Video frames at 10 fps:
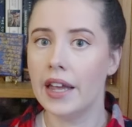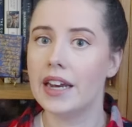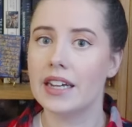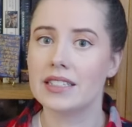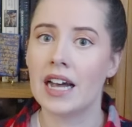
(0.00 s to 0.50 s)

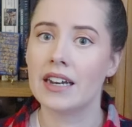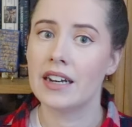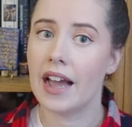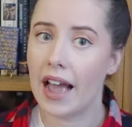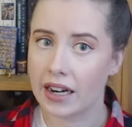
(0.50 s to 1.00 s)
it has had
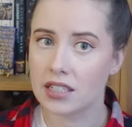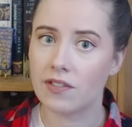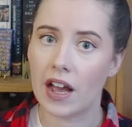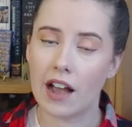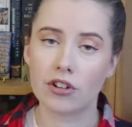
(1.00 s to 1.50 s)
an active
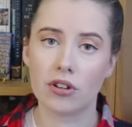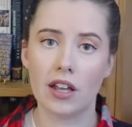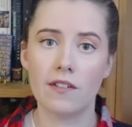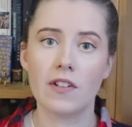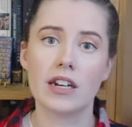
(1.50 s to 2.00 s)
afterlife